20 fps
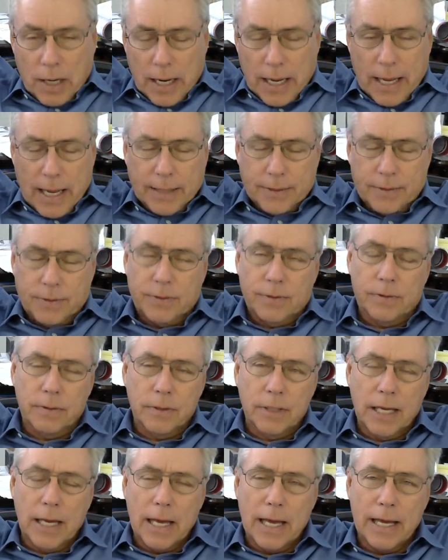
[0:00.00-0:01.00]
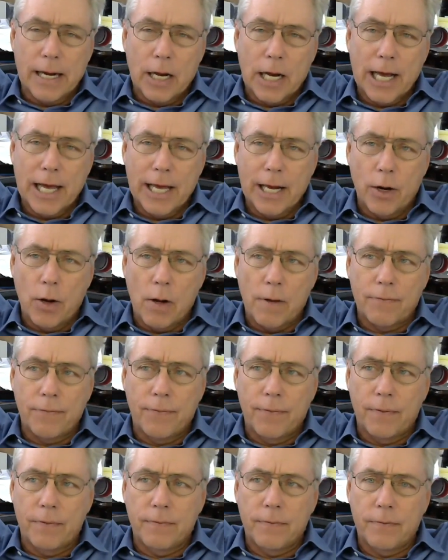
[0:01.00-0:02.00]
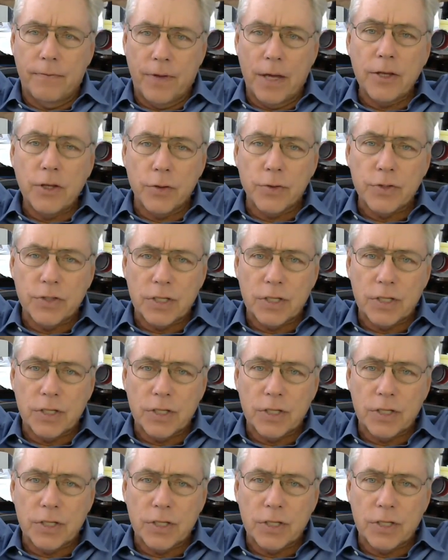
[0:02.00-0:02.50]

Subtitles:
I had off venue